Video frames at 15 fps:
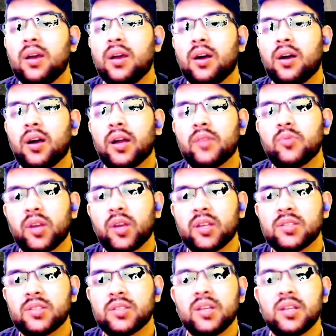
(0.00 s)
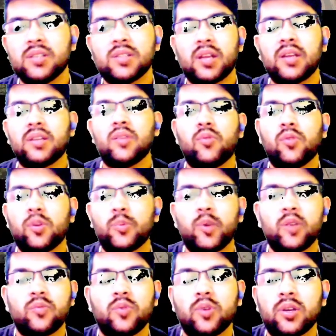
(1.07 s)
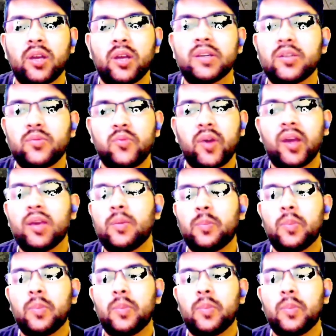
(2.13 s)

and for ST it is 94.4, 95.